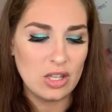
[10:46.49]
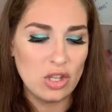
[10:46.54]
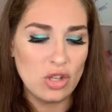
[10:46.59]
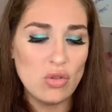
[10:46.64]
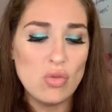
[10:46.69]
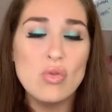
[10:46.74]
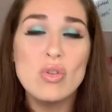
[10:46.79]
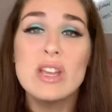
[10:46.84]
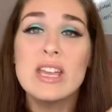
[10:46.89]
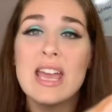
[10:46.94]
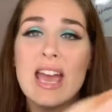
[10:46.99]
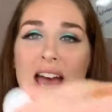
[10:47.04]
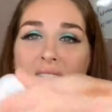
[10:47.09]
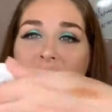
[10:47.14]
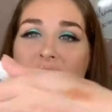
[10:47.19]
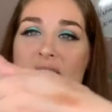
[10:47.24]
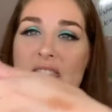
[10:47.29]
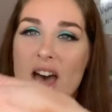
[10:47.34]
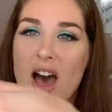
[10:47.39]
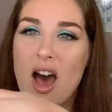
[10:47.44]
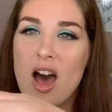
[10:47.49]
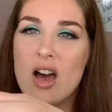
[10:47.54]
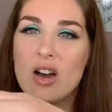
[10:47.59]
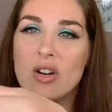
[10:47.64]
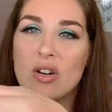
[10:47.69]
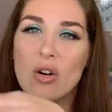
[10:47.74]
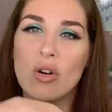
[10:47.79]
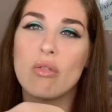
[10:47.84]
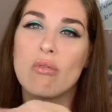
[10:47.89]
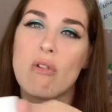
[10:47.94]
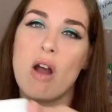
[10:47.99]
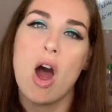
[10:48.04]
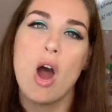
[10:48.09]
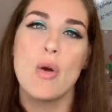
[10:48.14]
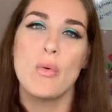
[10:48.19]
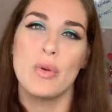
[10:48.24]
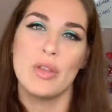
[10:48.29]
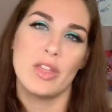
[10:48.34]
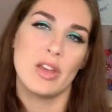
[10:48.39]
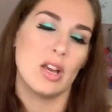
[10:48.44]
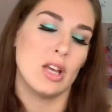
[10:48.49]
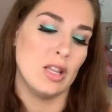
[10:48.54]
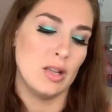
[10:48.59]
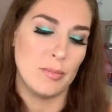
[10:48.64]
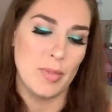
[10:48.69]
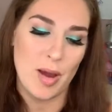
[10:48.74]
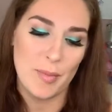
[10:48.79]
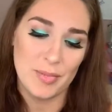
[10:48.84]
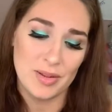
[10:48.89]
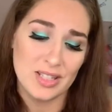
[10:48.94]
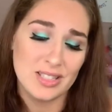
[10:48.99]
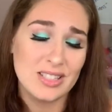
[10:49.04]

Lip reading: you cannot go wrong with ColourPop.